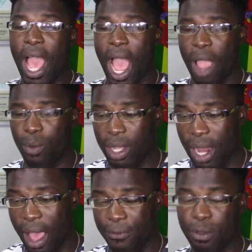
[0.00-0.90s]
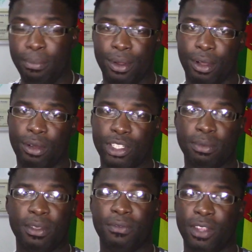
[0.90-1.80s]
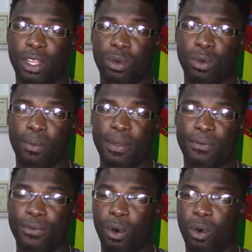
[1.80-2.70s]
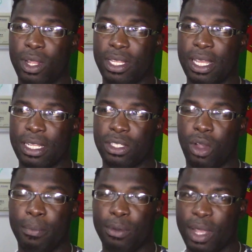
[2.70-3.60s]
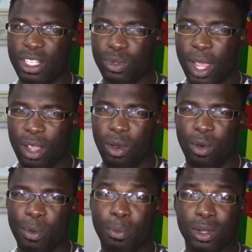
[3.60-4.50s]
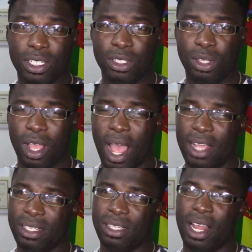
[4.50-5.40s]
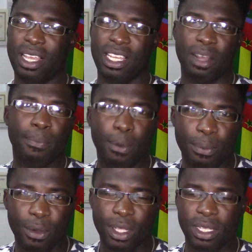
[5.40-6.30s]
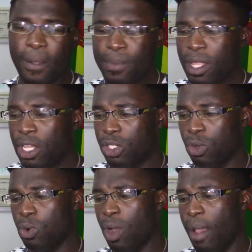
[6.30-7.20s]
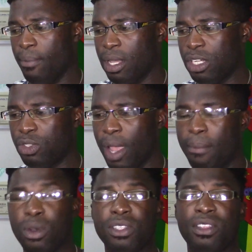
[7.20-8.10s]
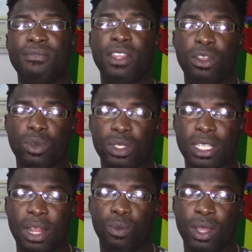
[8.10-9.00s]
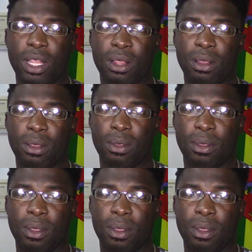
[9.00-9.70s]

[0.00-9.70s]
I will have to blur out some of the video before it gets copyright strike or reported as like inappropriate. So I'm gonna try most of the videos that will